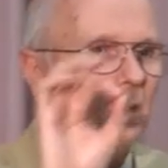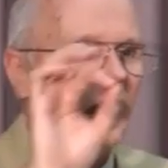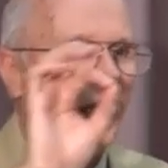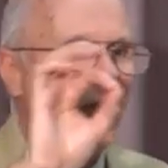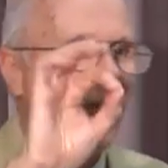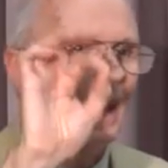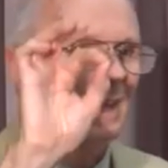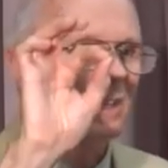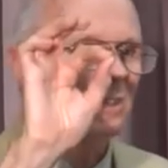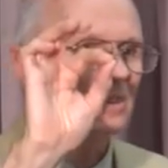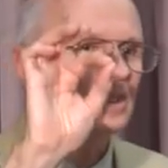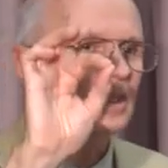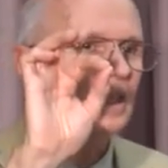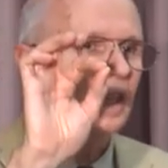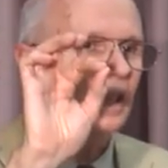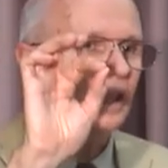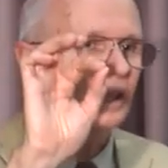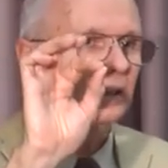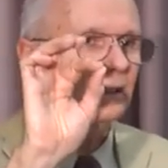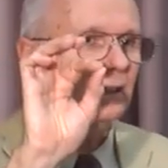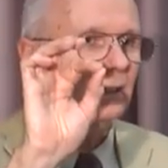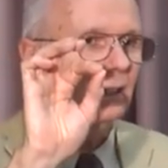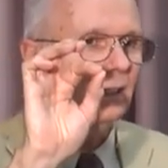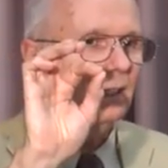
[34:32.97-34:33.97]

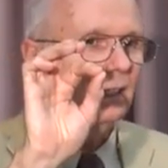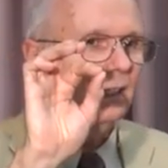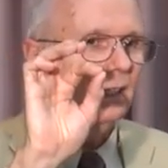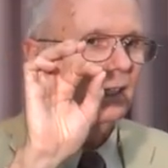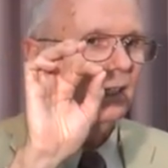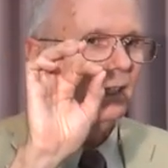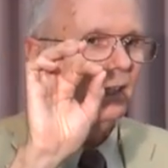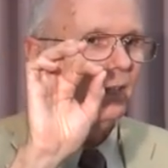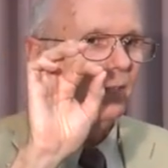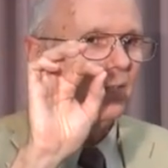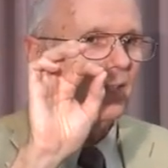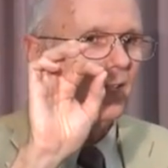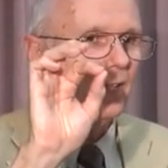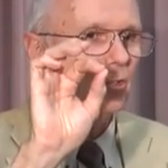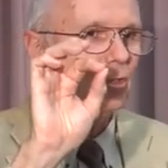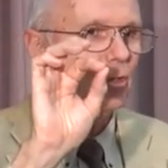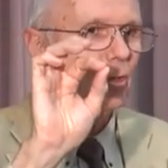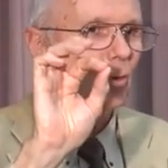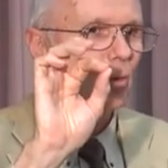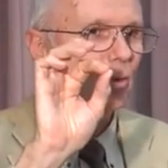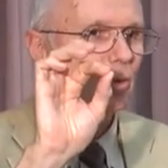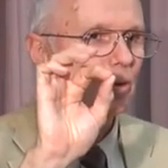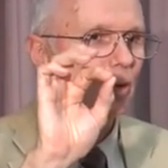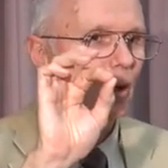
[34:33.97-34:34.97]
accent that's
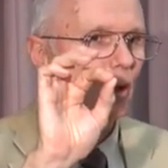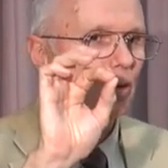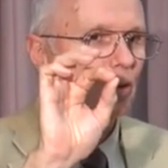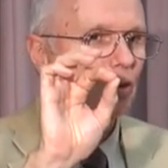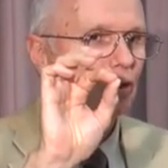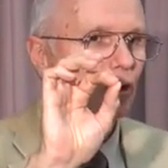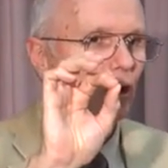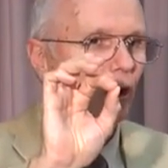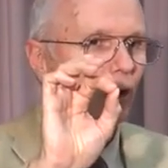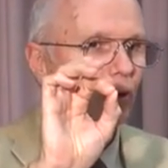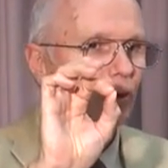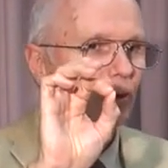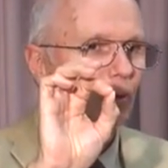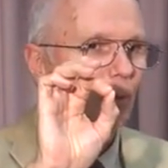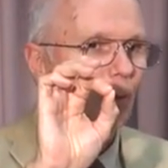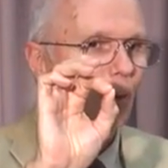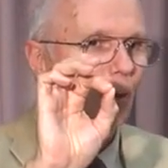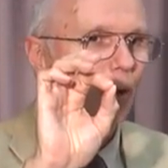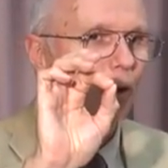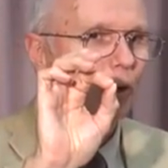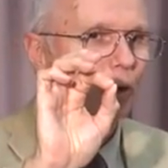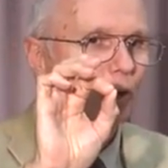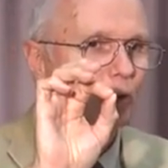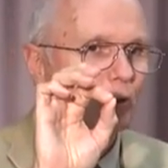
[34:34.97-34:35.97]
used on certain
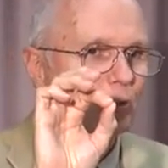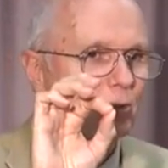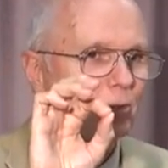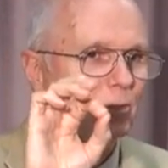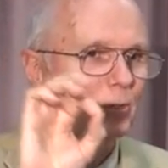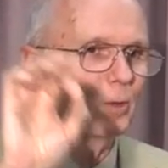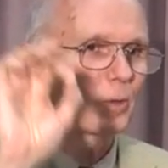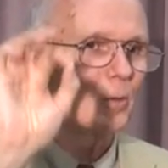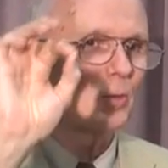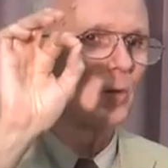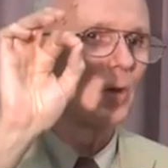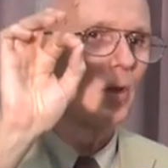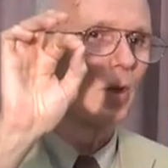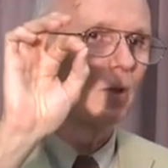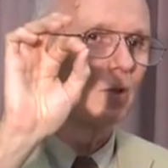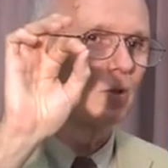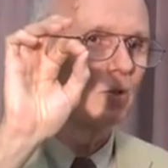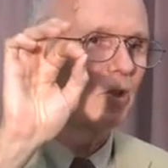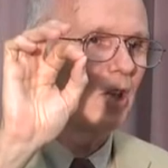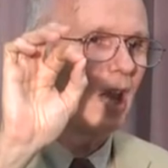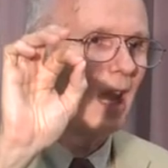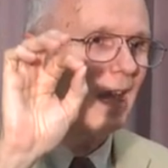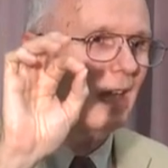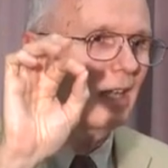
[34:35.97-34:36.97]
words to
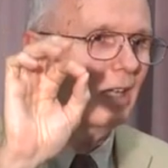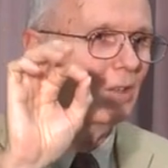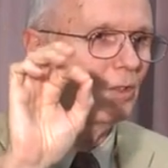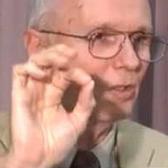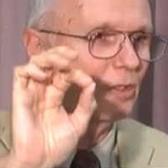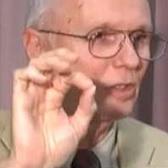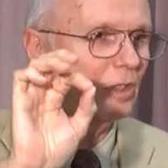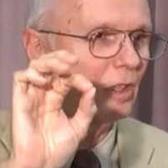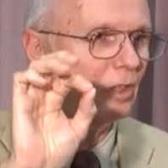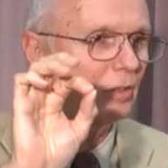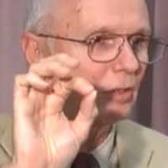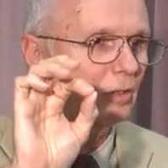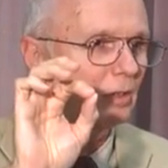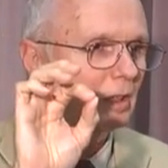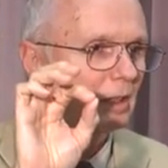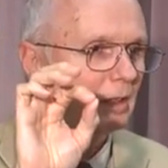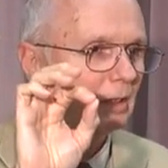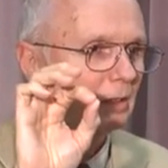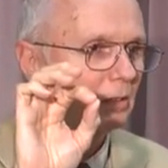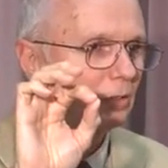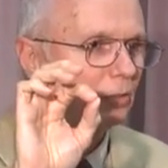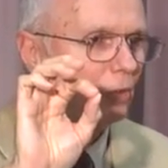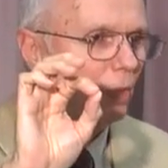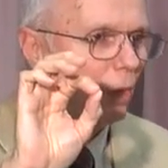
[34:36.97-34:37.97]
change the
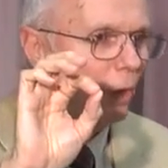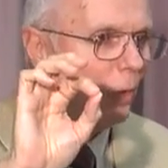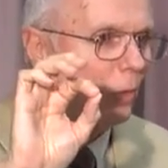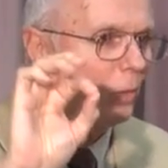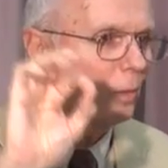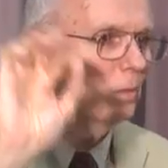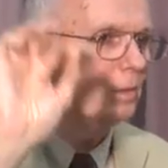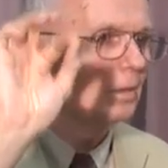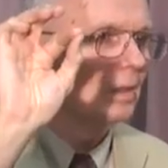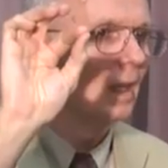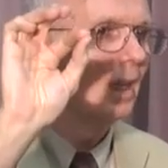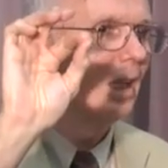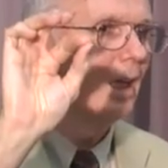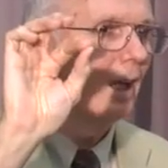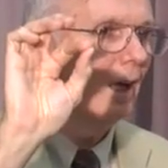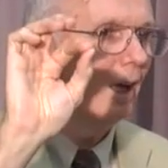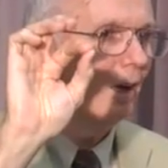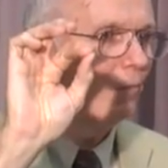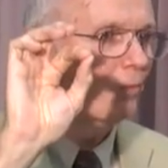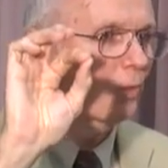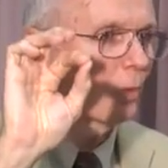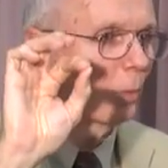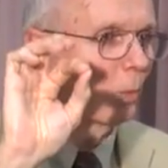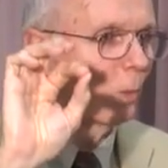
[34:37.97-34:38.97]
tone
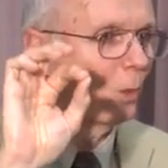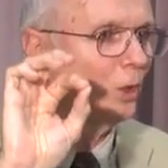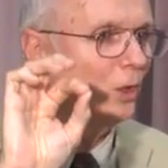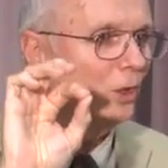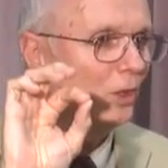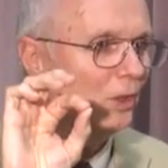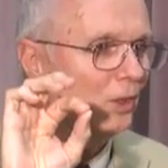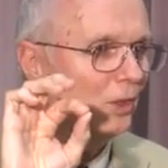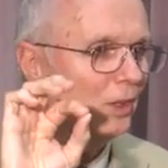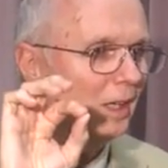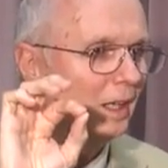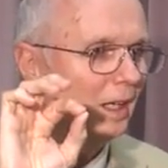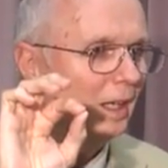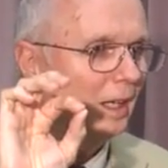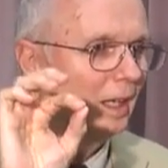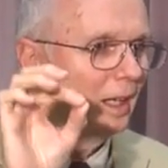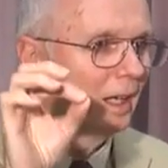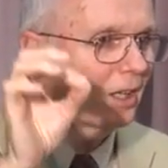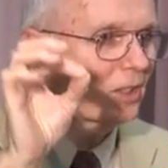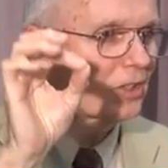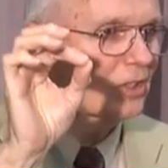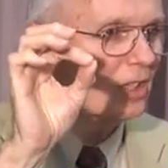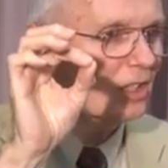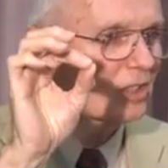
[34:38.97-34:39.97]
of the word.
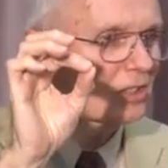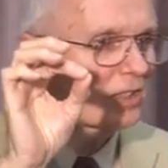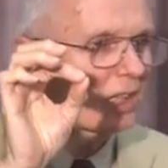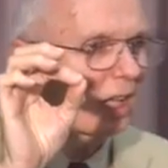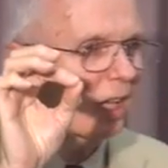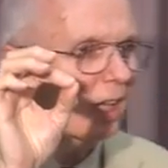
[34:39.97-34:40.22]
It's just